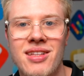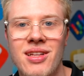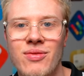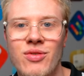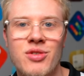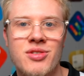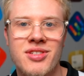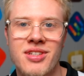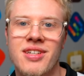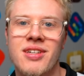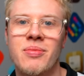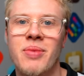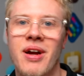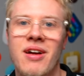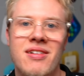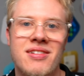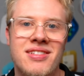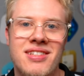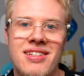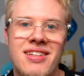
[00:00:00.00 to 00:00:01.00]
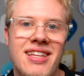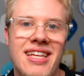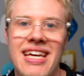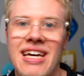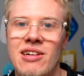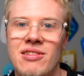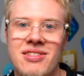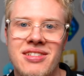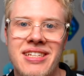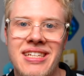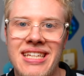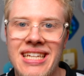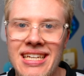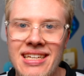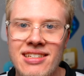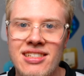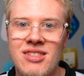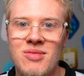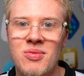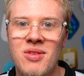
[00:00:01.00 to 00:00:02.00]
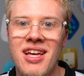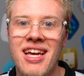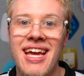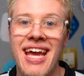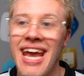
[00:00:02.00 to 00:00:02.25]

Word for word: levels in comparison to the LCD display,